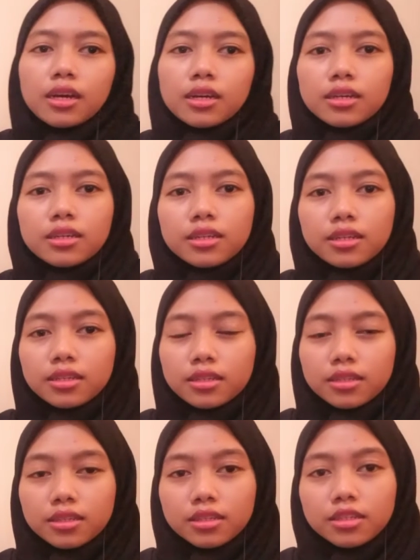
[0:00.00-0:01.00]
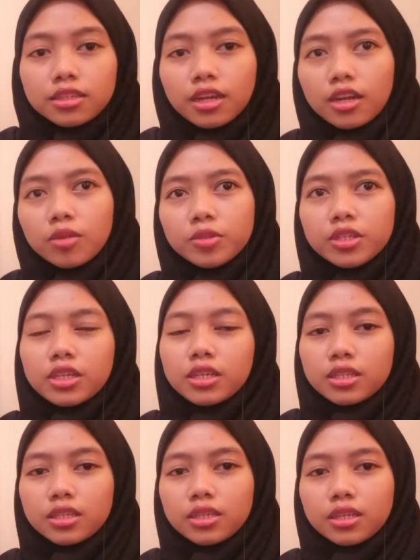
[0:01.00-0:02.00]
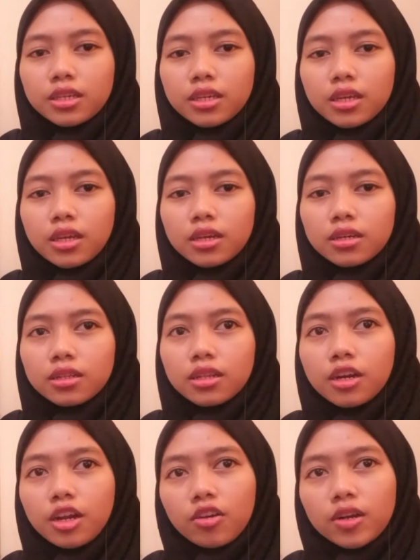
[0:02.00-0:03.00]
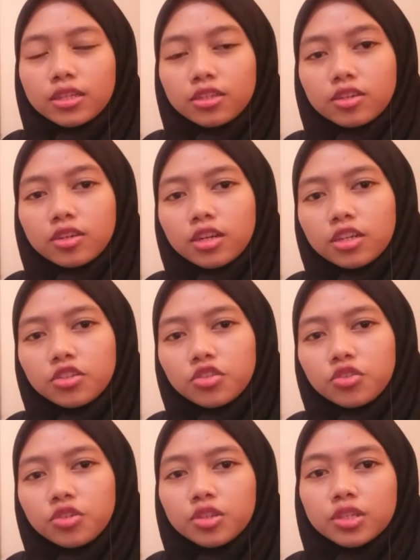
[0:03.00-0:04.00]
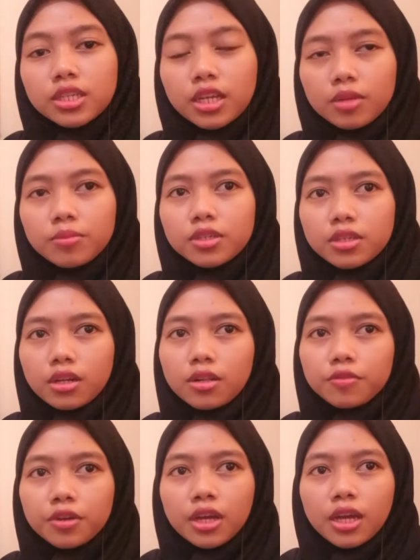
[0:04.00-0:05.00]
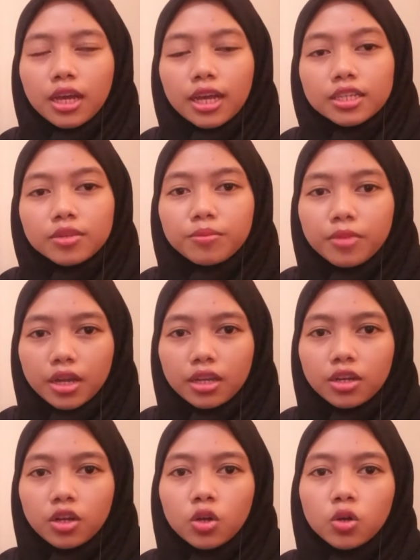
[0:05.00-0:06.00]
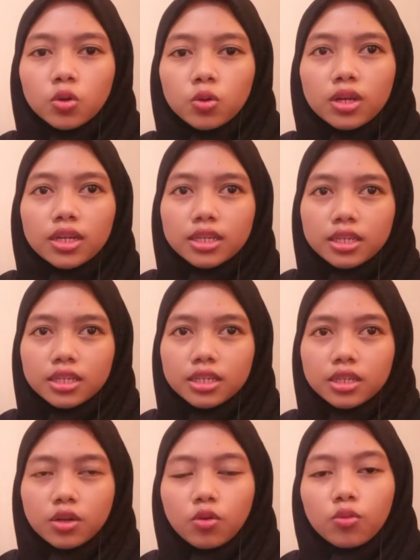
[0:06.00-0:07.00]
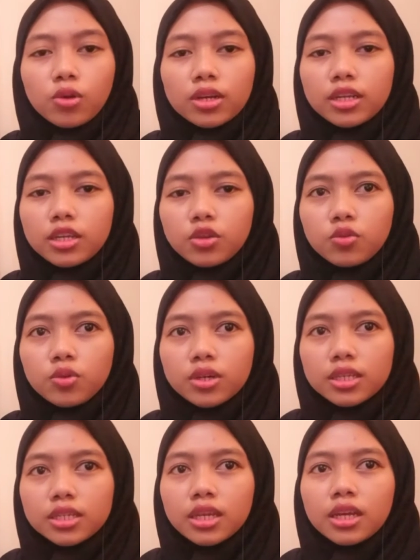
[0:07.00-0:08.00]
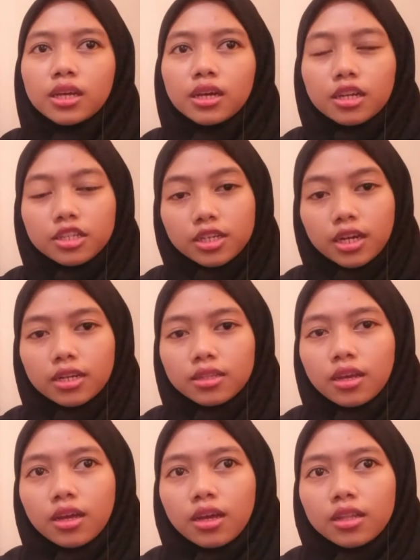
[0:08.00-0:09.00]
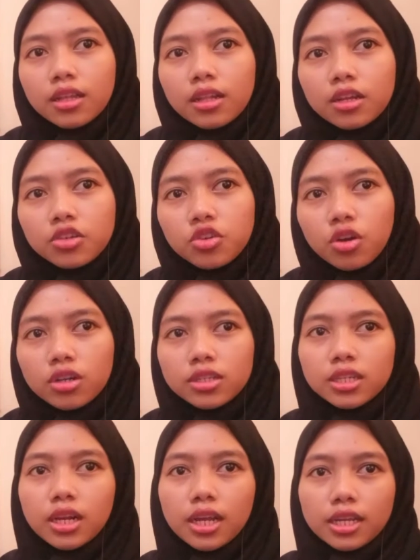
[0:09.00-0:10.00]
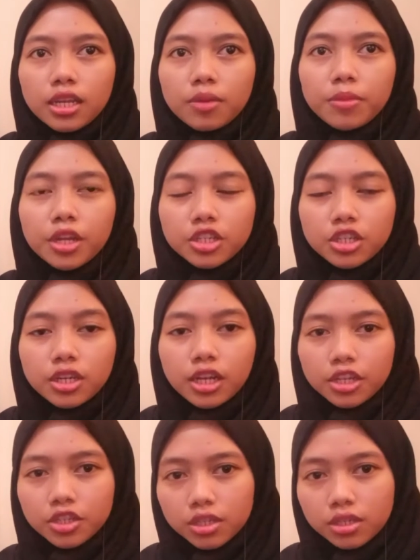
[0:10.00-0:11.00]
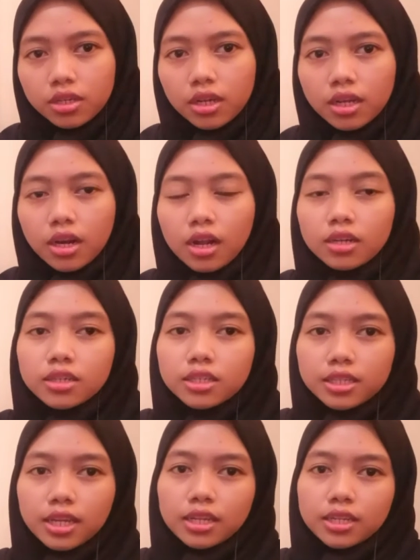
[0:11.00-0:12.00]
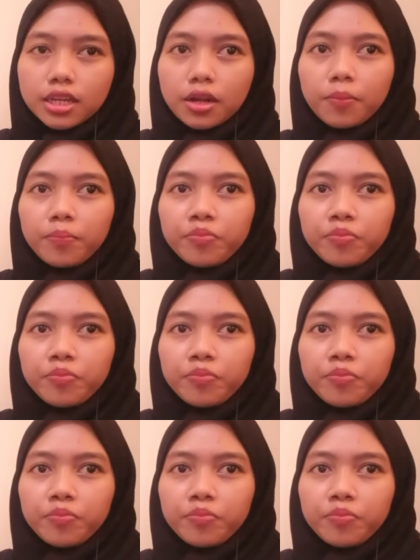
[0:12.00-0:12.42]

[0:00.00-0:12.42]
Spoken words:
The synopsis, the narrator introduces himself as a man who learned when he was a child that adults lack imagination and understanding.